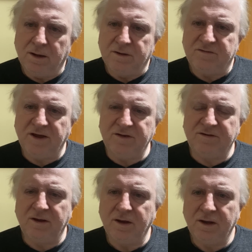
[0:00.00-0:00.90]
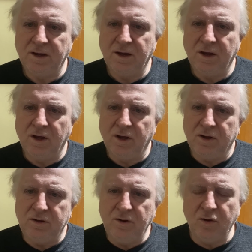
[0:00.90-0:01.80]
says,
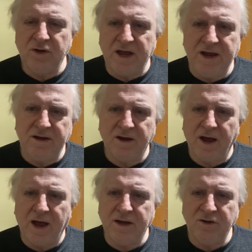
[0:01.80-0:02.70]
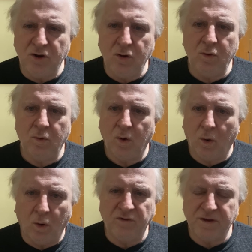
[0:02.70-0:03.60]
you need a new
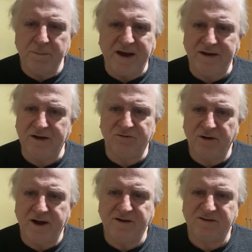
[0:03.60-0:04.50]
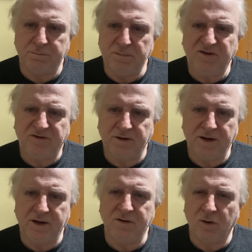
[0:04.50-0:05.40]
automatic transmission
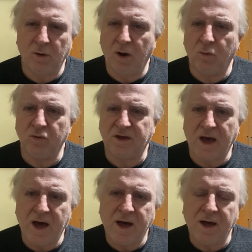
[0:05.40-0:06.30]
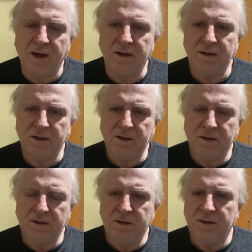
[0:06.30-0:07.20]
in your old car.
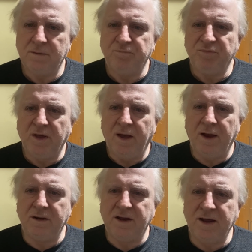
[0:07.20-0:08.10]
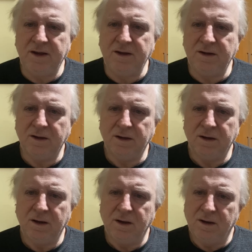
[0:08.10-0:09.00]
And he
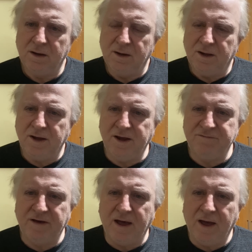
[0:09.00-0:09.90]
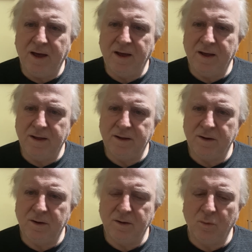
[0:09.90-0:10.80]
either
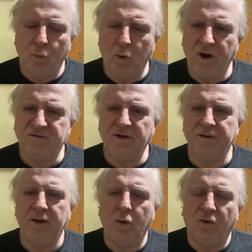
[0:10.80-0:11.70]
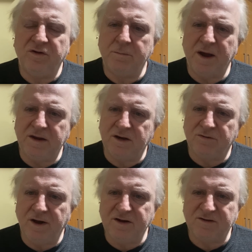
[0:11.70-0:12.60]
works on the automatic
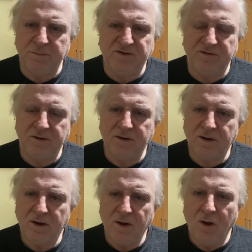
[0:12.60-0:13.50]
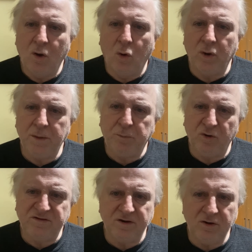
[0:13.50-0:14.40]
transmission or he
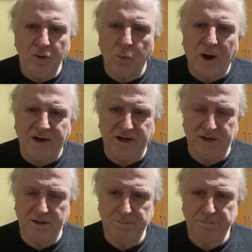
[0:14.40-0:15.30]
puts a new one in.